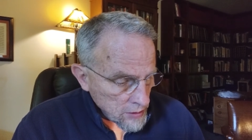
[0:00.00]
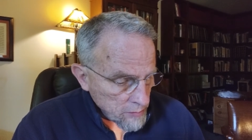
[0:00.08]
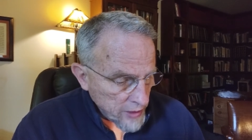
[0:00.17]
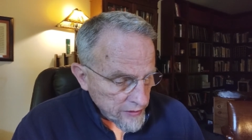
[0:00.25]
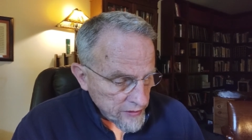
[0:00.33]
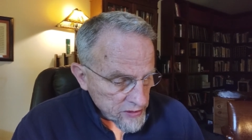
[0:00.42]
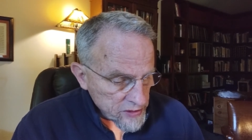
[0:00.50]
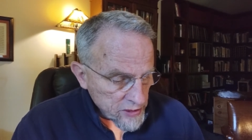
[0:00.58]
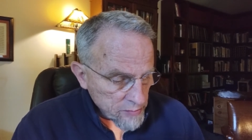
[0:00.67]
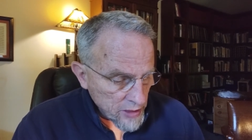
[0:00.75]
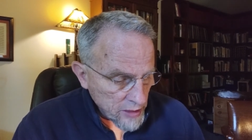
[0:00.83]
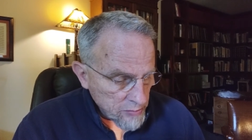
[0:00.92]
By this
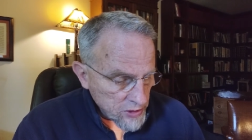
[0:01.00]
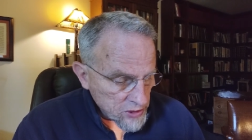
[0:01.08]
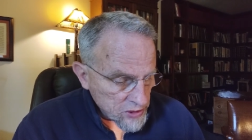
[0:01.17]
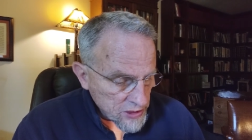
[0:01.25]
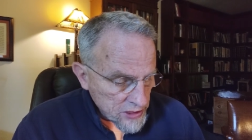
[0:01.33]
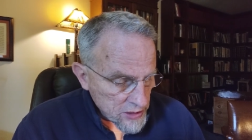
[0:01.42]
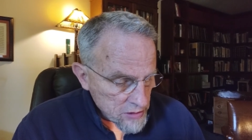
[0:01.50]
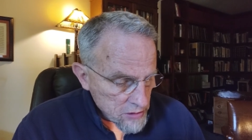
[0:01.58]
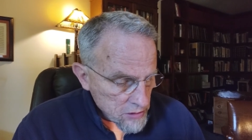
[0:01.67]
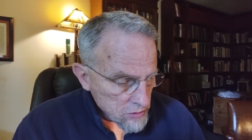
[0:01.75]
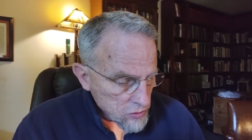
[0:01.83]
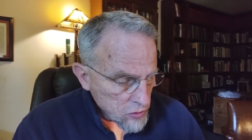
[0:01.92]
it may be seen
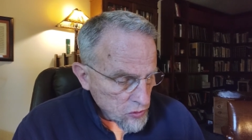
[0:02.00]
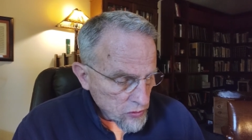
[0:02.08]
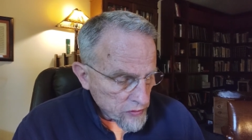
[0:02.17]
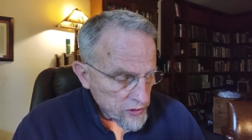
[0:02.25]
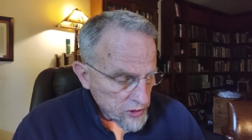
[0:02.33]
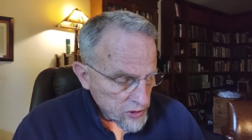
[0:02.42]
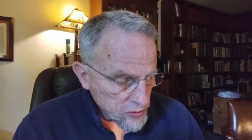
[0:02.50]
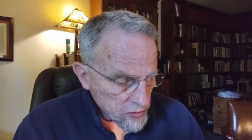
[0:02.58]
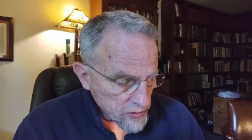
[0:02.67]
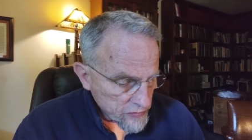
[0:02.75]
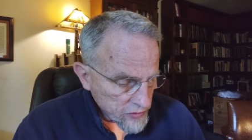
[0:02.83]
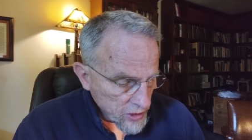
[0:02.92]
who are the
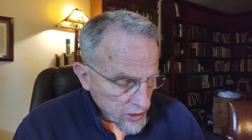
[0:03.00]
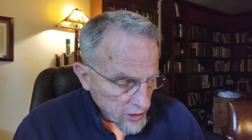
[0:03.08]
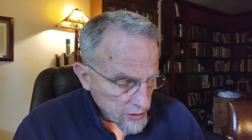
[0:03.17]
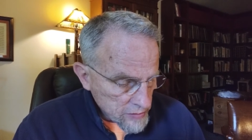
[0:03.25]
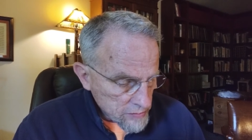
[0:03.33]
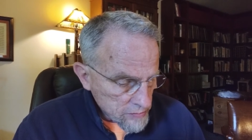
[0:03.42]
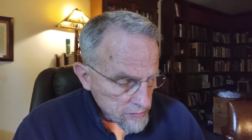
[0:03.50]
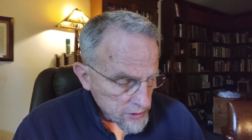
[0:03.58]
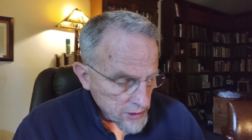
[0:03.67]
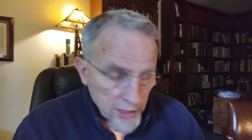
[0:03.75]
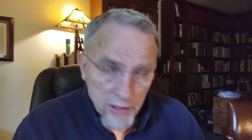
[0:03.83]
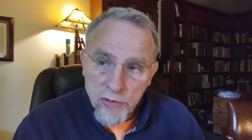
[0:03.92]
children of God
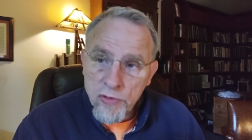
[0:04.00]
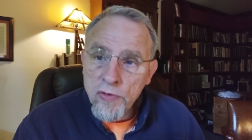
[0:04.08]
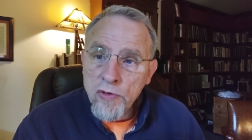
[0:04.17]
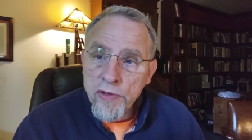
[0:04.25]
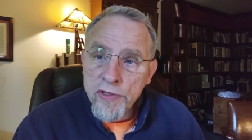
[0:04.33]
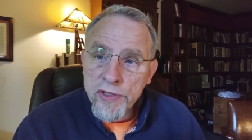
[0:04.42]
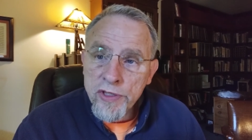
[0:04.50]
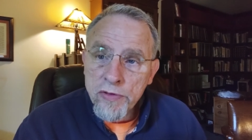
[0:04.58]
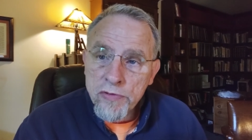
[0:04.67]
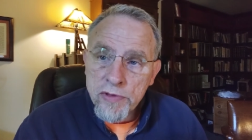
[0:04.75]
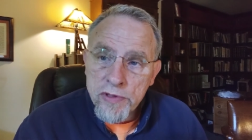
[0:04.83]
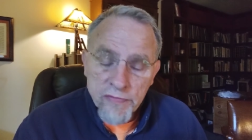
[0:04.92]
and who are the
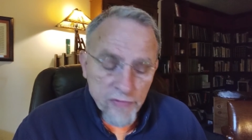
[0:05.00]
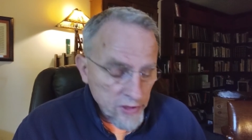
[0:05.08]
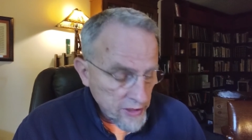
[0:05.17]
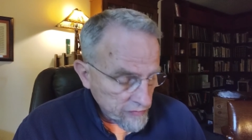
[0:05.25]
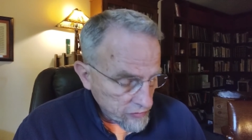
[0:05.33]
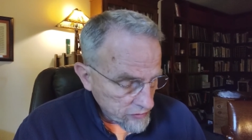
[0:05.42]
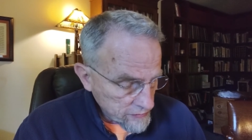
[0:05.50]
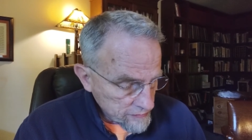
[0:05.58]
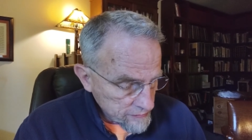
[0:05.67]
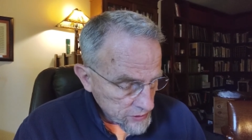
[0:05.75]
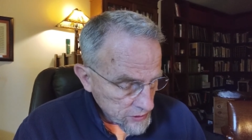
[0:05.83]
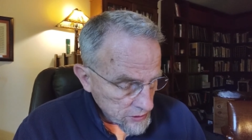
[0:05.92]
children of the devil.
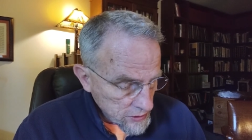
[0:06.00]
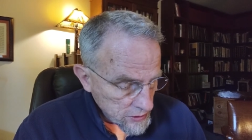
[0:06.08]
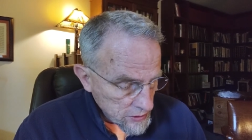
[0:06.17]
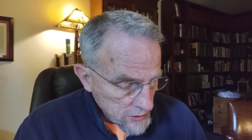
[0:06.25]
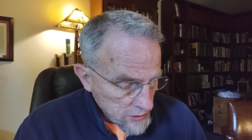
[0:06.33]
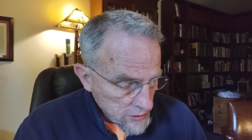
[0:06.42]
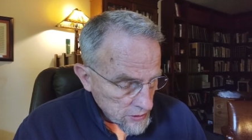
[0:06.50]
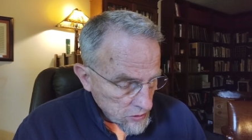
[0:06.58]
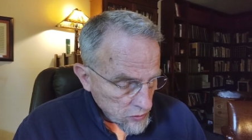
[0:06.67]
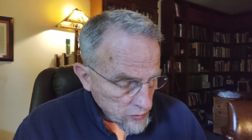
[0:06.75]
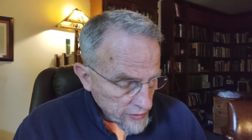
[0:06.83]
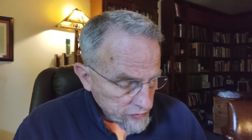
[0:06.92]

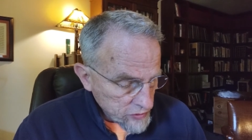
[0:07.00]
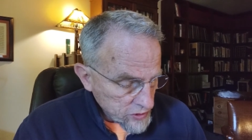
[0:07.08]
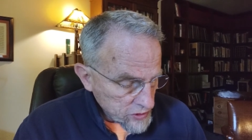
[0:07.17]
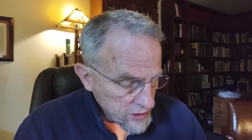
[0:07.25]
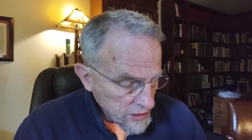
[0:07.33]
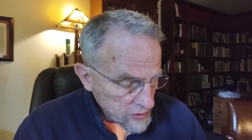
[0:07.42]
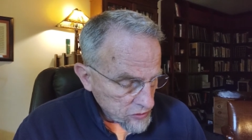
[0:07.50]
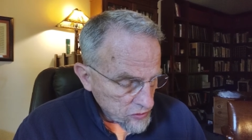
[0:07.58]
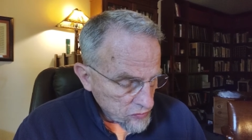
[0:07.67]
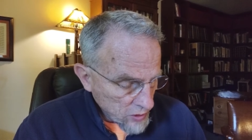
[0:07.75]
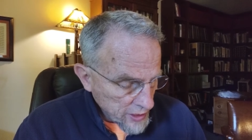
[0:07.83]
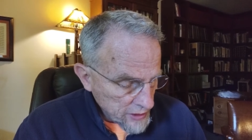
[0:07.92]
Whoever does not
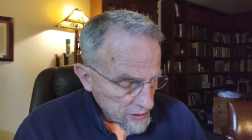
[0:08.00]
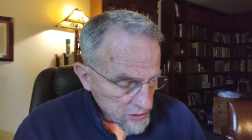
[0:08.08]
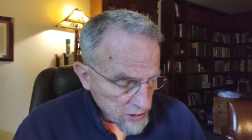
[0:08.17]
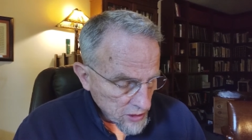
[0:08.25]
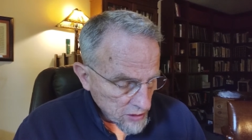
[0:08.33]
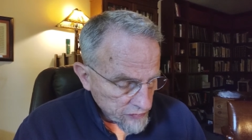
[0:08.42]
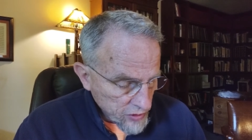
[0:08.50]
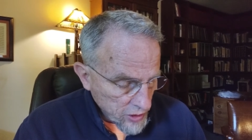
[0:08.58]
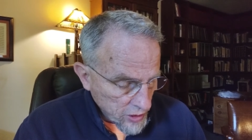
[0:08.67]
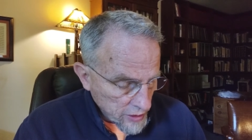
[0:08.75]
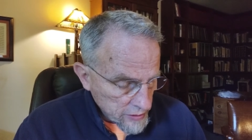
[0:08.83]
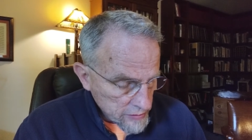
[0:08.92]
do right is not of
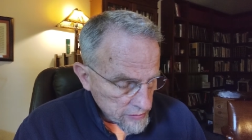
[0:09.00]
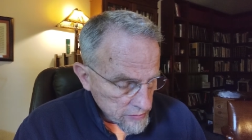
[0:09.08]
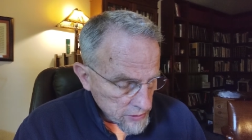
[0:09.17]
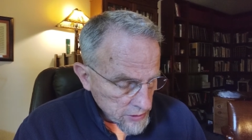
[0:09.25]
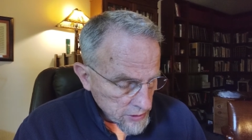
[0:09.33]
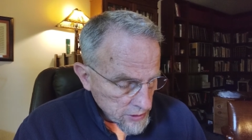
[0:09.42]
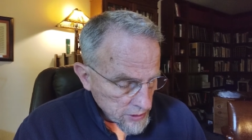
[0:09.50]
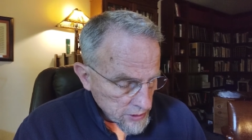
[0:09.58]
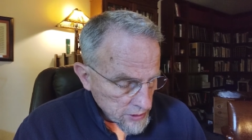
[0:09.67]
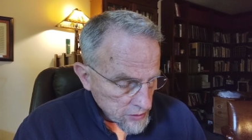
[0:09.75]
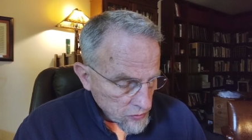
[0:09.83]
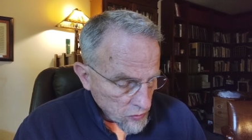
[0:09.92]
God,
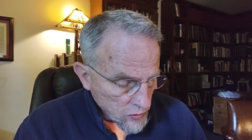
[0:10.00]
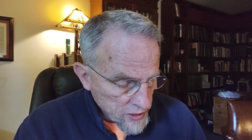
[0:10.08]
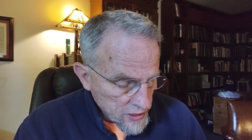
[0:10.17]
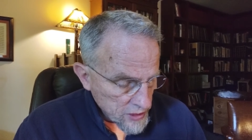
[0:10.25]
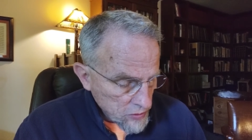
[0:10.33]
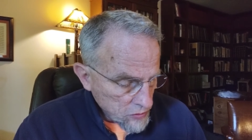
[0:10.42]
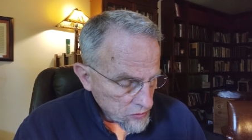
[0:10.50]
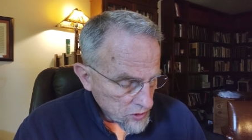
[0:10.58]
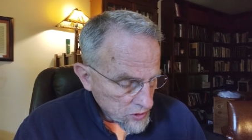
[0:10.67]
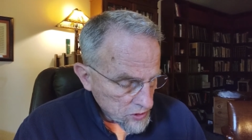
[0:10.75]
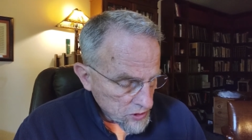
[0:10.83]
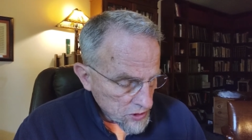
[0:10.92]
nor he who
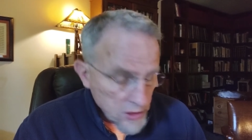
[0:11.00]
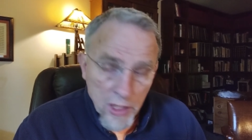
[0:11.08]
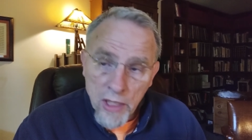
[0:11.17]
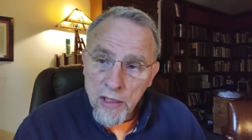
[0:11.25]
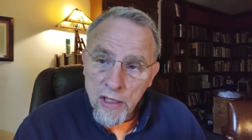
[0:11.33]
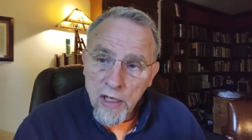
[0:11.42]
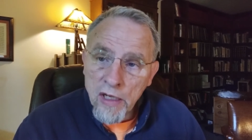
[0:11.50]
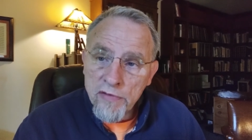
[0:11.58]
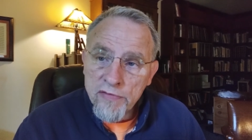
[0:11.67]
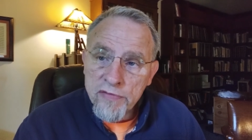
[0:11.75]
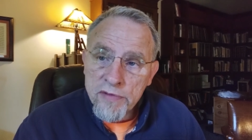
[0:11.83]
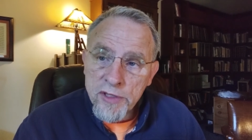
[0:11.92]
does not
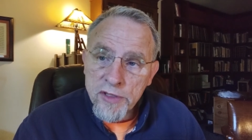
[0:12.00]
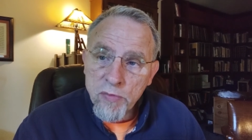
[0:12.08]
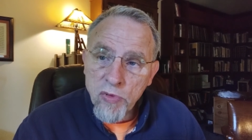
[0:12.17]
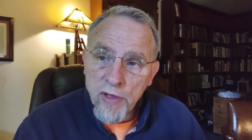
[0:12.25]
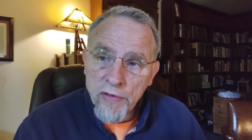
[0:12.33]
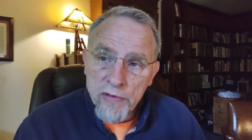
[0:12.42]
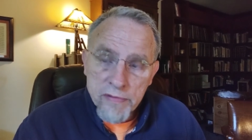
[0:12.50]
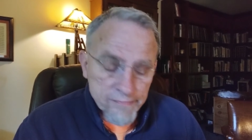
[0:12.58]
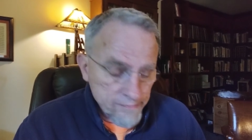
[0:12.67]
love his brother.